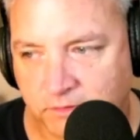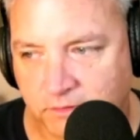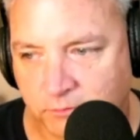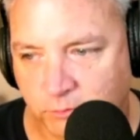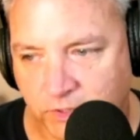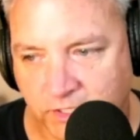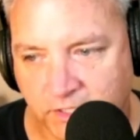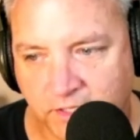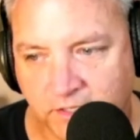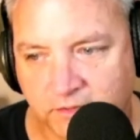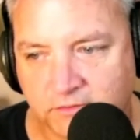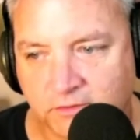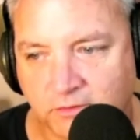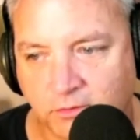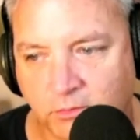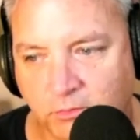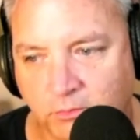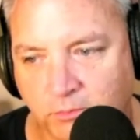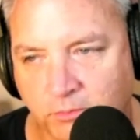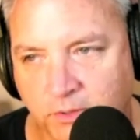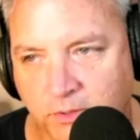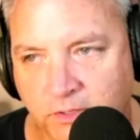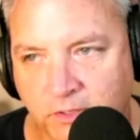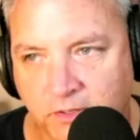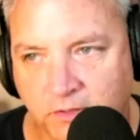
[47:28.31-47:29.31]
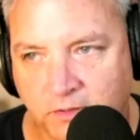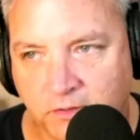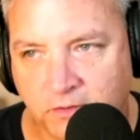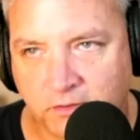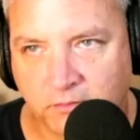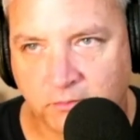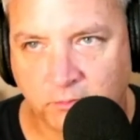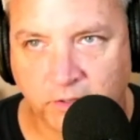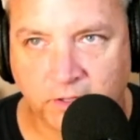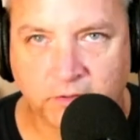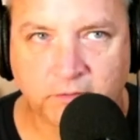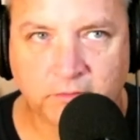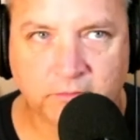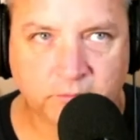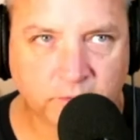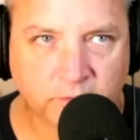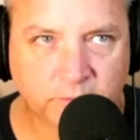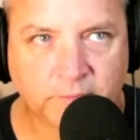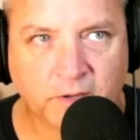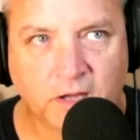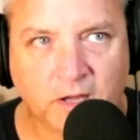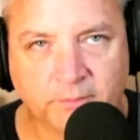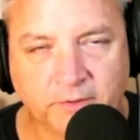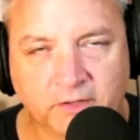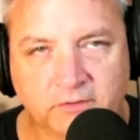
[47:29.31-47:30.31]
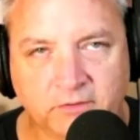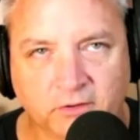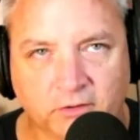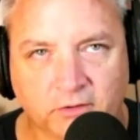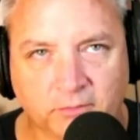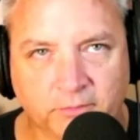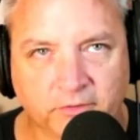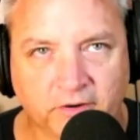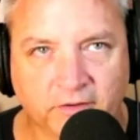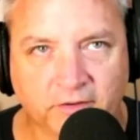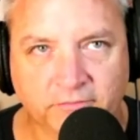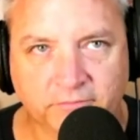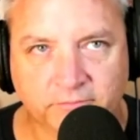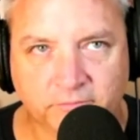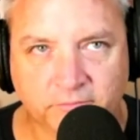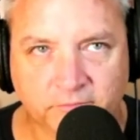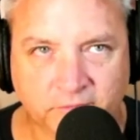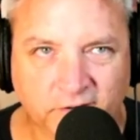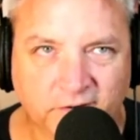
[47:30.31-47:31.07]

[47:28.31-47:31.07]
When he gets home, well, when mom gets home around